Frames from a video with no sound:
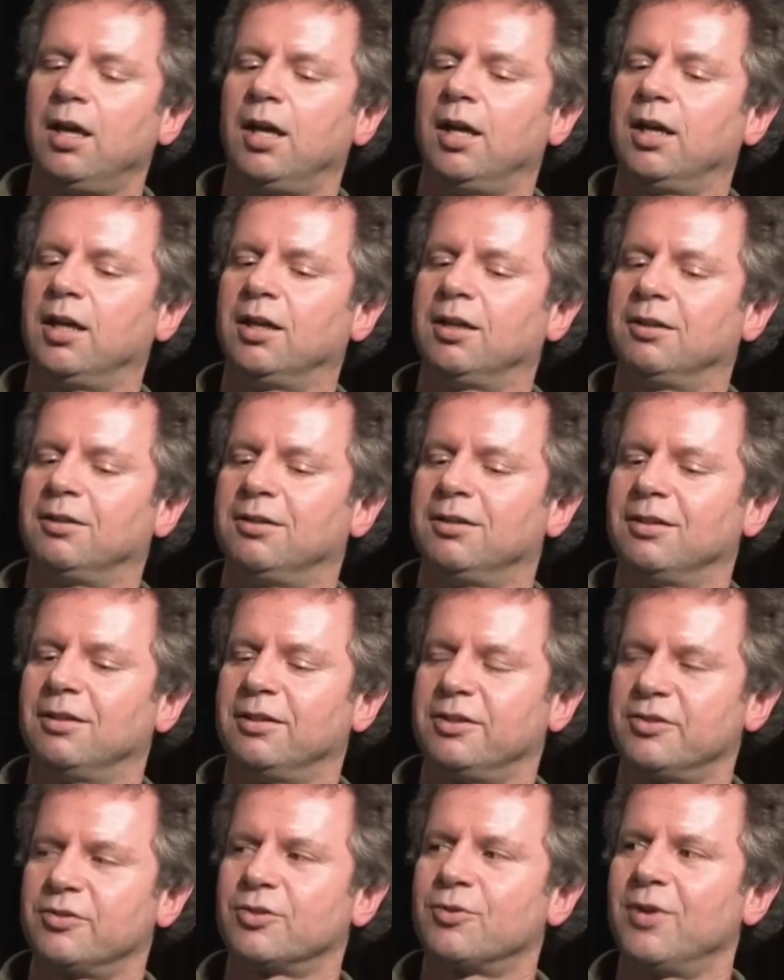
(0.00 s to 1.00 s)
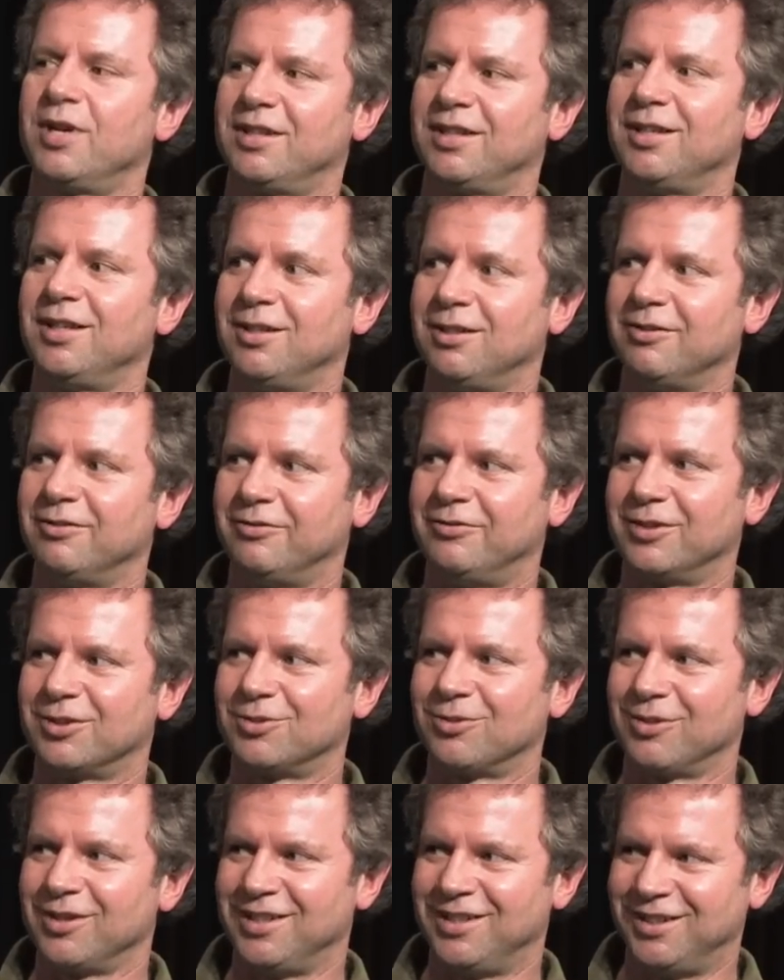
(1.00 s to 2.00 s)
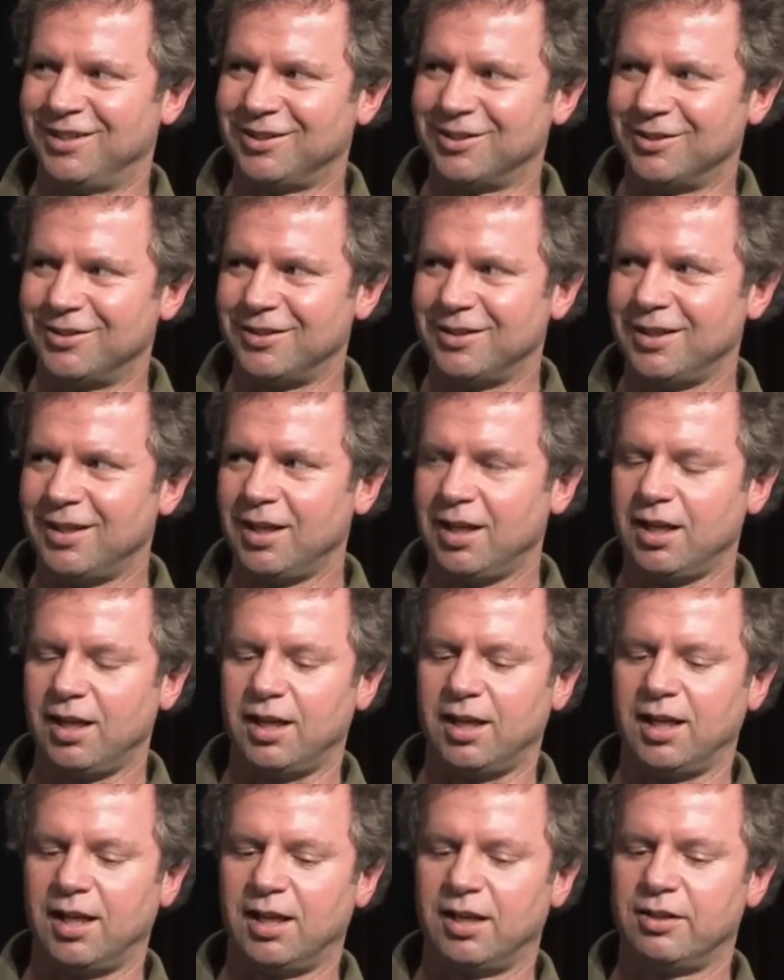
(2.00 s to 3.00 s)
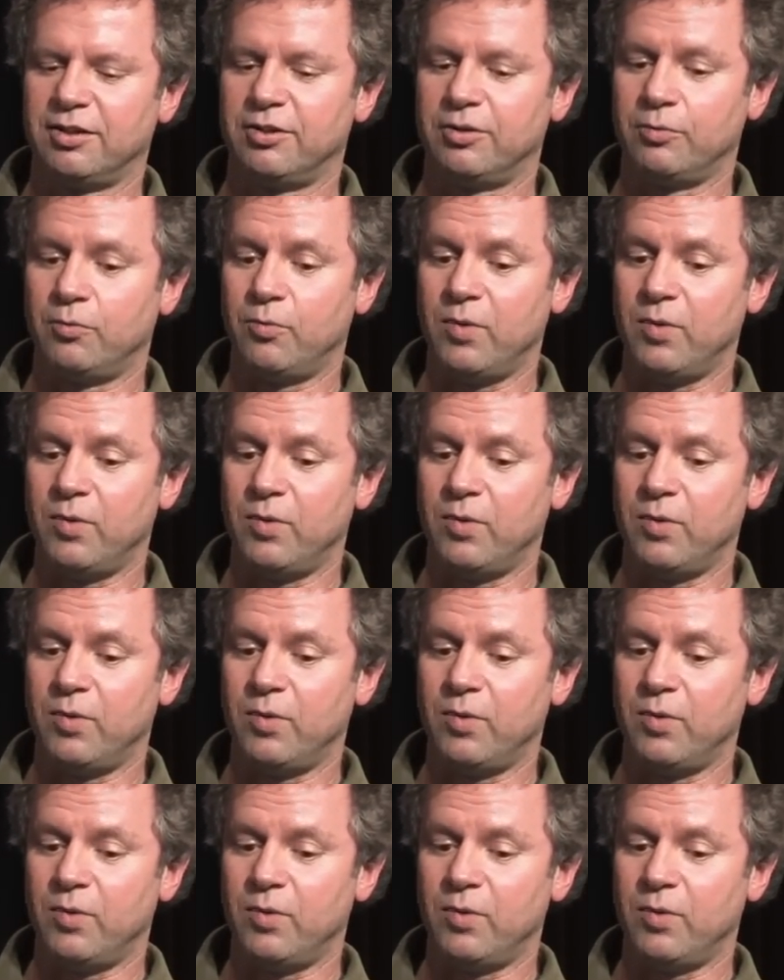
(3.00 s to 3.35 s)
And this was quite the hit of Victorian England. And the